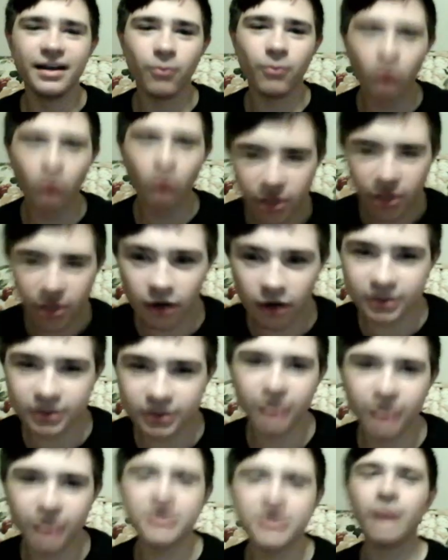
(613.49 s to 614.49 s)
1 yard
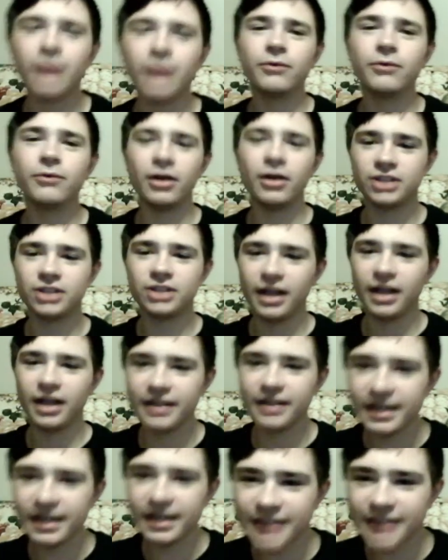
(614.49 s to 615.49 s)
touchdown rush,
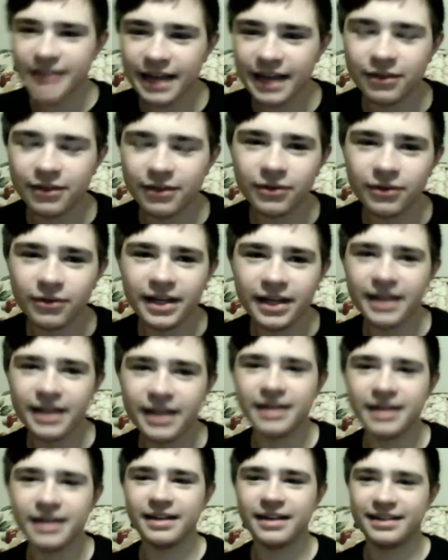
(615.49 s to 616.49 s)
and they take the
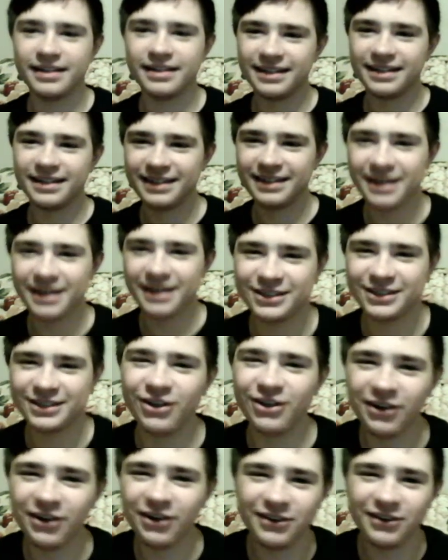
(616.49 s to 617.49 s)
lead.
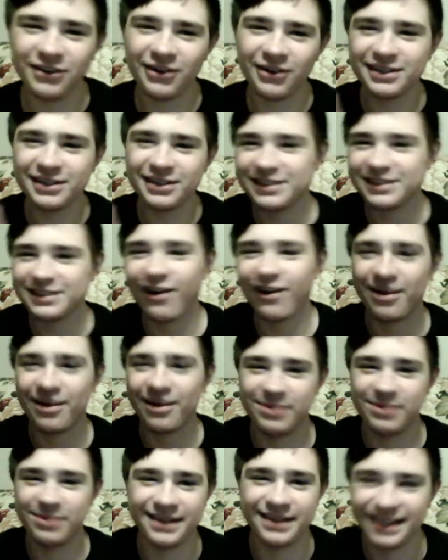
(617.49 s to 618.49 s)
Junkyard Dog,
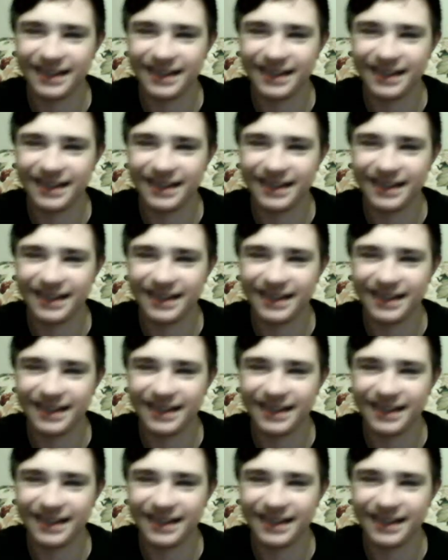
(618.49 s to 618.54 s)
stop.